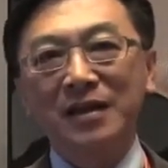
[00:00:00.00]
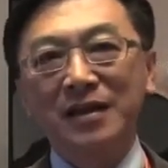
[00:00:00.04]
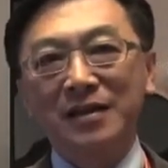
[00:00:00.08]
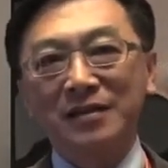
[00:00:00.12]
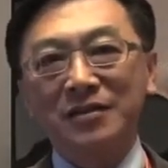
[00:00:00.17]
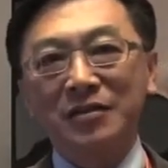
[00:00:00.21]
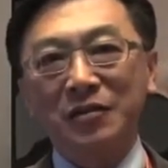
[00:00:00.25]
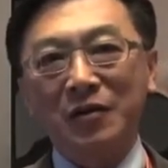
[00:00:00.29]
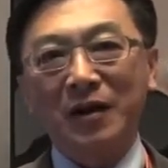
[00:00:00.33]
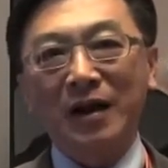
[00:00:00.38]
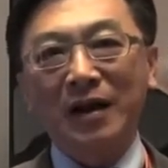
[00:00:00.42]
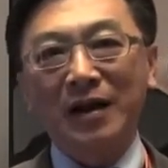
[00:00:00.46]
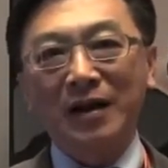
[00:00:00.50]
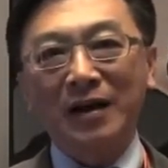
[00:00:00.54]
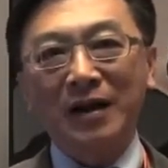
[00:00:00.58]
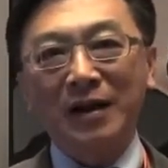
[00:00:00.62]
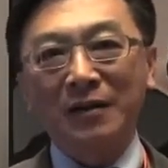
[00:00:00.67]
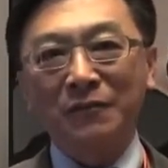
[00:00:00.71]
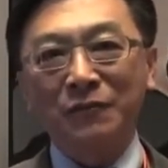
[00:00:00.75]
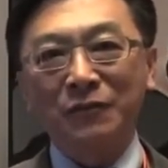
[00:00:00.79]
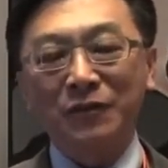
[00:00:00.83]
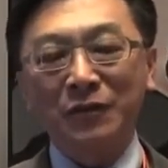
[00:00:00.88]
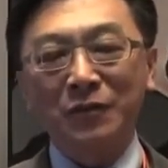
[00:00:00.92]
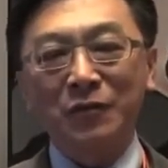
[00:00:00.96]
So I
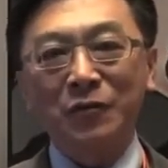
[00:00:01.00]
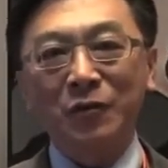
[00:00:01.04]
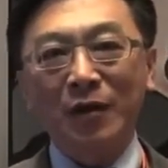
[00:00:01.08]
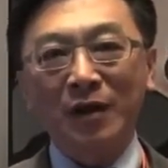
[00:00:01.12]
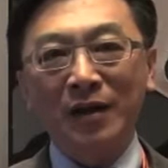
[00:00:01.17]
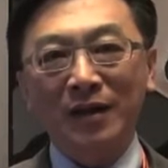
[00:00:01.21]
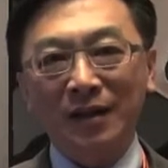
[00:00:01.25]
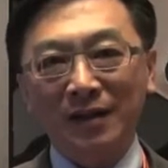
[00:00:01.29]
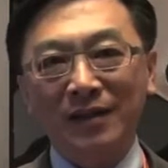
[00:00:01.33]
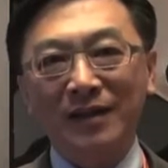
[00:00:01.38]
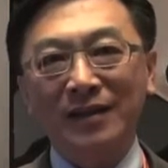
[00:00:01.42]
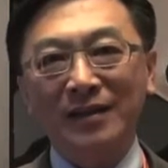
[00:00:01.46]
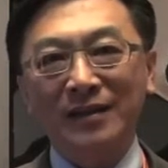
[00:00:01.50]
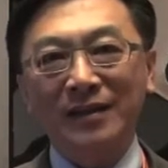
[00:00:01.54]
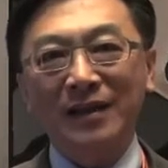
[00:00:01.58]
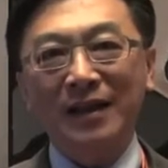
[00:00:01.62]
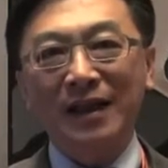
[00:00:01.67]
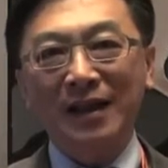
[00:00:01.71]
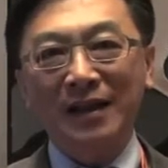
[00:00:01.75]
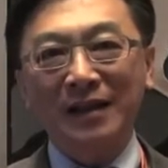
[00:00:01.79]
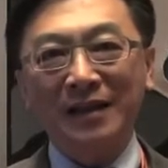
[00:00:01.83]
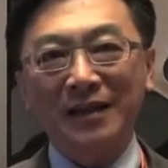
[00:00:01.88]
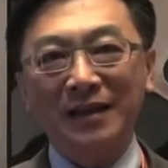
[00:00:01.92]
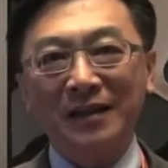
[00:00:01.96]
feel quite lucky that
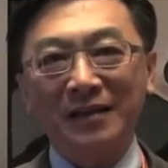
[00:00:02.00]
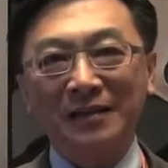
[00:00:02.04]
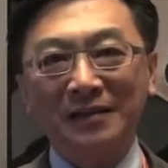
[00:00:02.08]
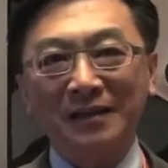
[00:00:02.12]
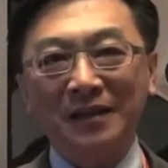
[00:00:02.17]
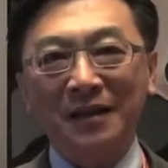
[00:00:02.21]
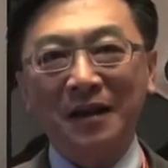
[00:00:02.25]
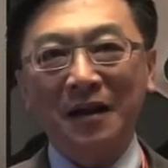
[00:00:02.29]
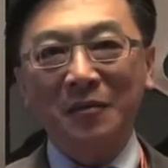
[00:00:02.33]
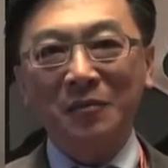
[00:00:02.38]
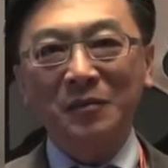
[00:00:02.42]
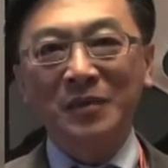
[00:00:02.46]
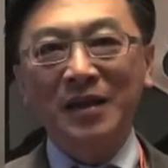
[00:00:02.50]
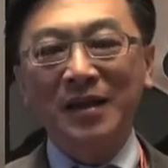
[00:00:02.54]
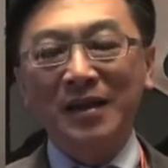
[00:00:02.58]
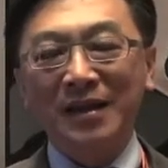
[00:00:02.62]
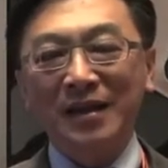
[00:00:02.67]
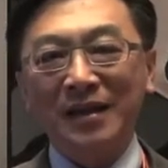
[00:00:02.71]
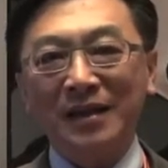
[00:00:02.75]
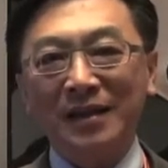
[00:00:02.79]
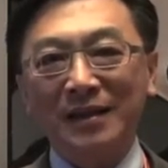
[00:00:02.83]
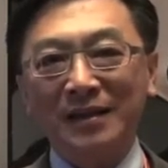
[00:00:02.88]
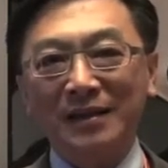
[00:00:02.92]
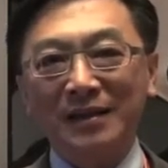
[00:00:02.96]
I can come
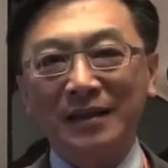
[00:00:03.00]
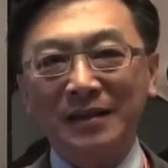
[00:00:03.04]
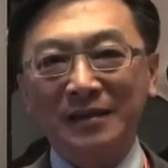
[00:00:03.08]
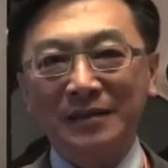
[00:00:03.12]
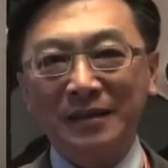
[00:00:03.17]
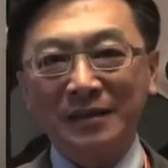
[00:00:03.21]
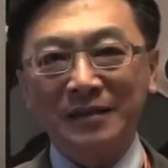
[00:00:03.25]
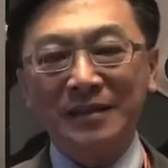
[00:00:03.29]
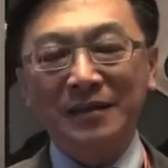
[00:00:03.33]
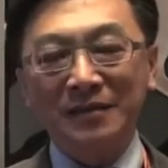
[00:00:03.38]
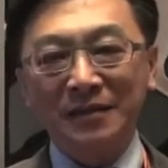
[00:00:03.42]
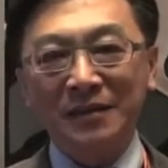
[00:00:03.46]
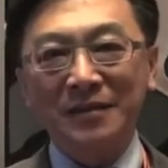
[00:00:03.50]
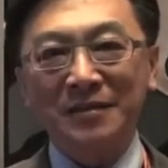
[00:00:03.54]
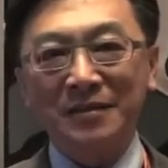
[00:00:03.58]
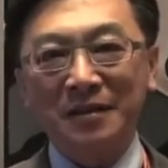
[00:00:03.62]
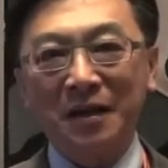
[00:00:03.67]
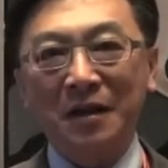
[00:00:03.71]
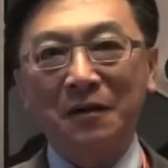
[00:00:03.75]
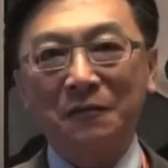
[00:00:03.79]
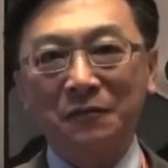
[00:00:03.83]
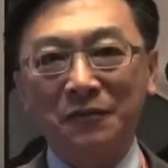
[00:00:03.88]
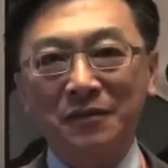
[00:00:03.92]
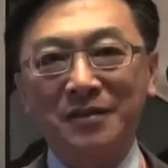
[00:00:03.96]
and attend this
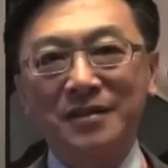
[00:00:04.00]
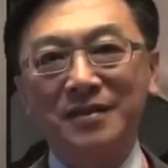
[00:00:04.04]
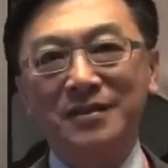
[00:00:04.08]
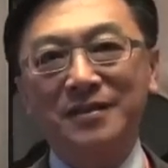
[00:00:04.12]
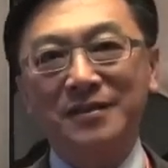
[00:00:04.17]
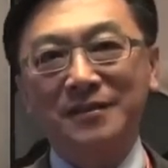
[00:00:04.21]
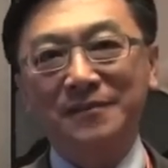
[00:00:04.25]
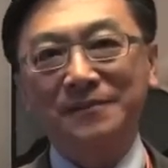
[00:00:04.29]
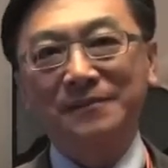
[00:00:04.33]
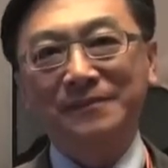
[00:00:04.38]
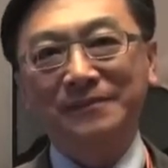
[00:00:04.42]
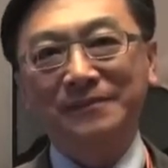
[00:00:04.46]
conference.